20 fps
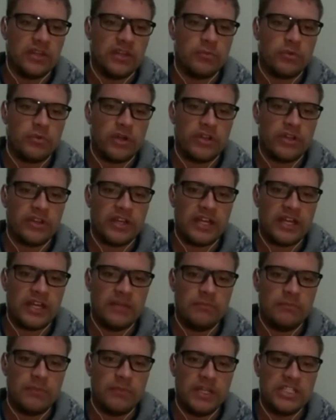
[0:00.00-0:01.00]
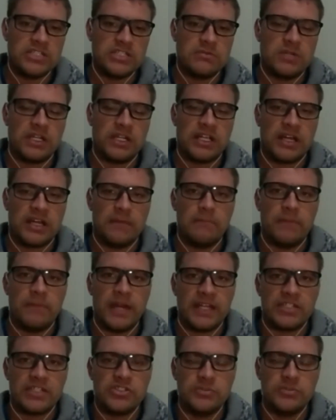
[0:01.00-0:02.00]
brother and Benjamin come
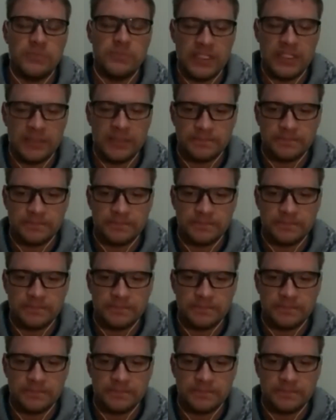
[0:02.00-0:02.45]
back to me.